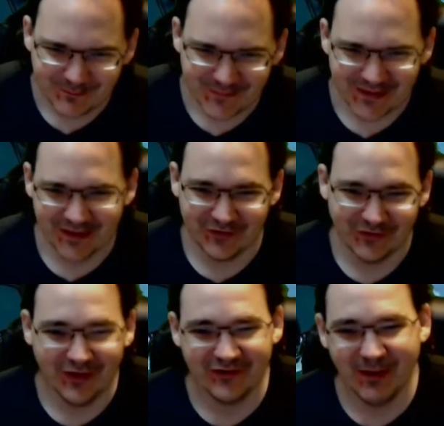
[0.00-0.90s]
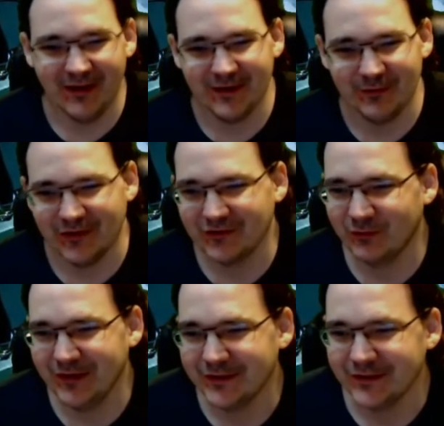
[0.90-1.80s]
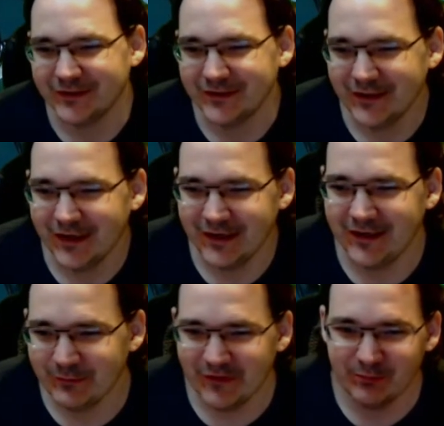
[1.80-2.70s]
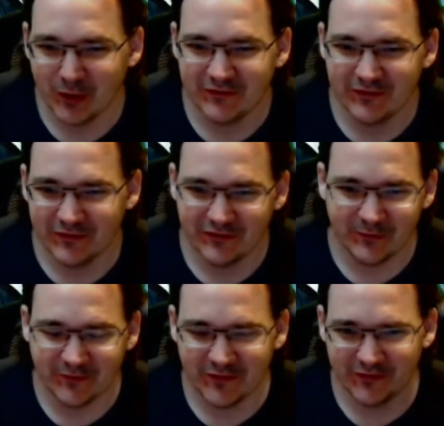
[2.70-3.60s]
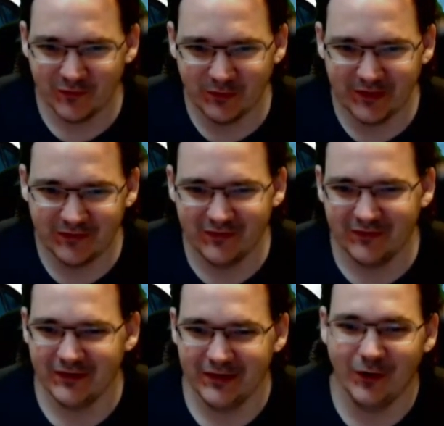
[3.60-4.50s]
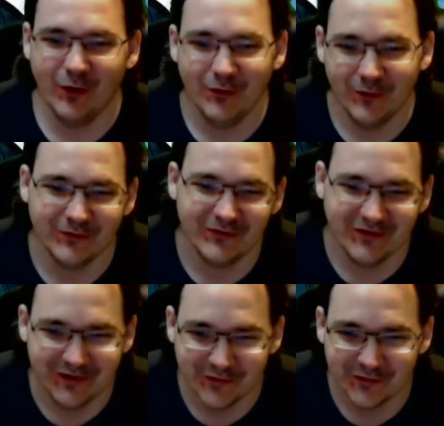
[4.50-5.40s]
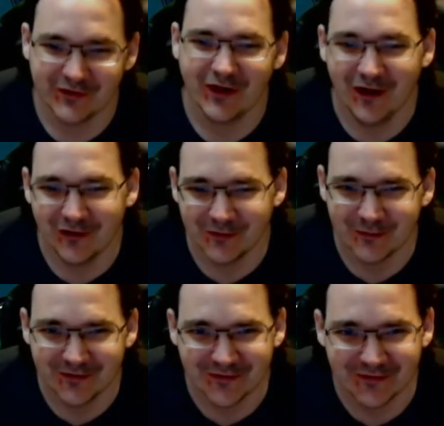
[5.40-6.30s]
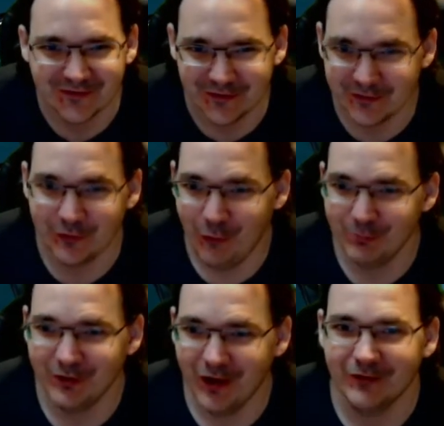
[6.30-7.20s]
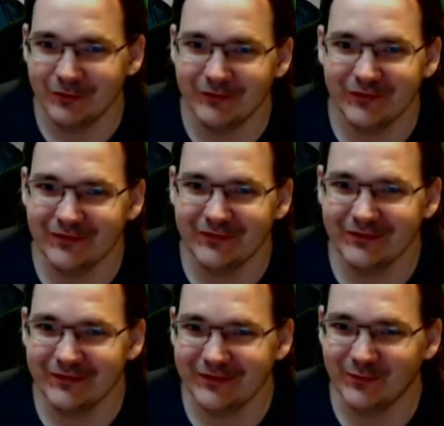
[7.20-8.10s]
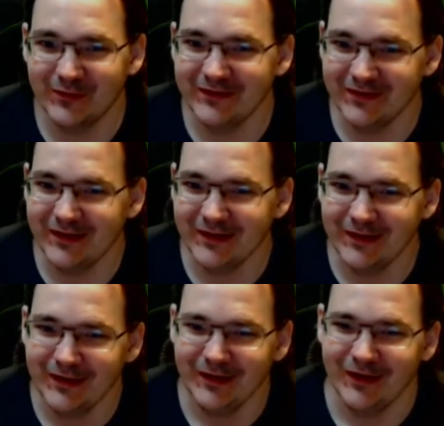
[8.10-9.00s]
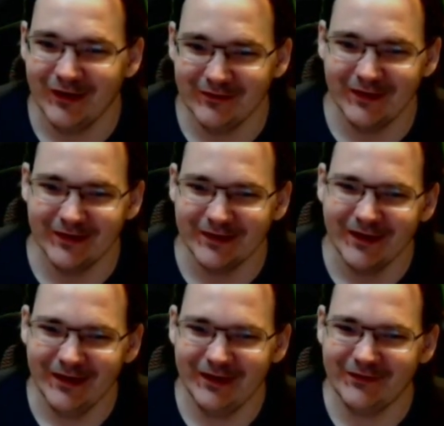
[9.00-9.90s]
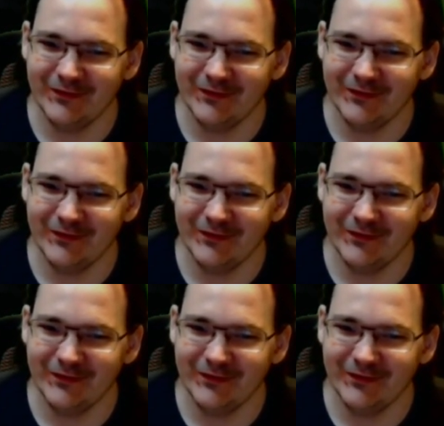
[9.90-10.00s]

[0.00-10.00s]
and John Smedley was on Twitter And in responses in some of his tweets, he called those cheaters cockroaches. He called them cockroaches. That's what he said. I like. It's funny.